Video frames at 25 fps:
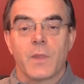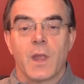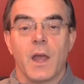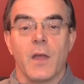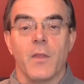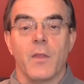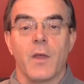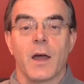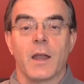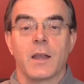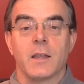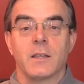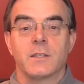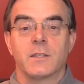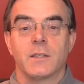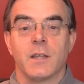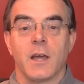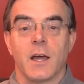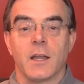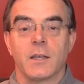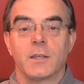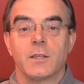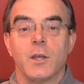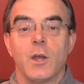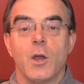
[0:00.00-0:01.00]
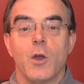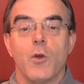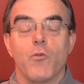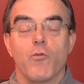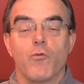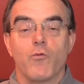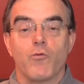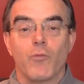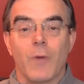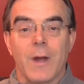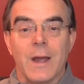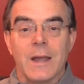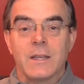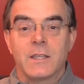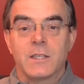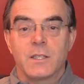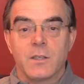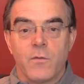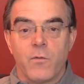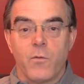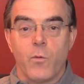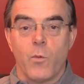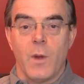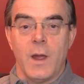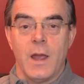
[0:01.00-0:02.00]
and that is that rights
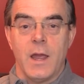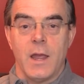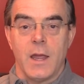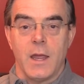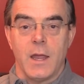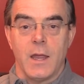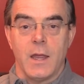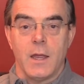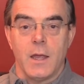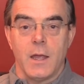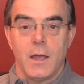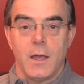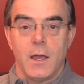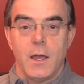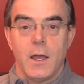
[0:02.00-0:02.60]
of way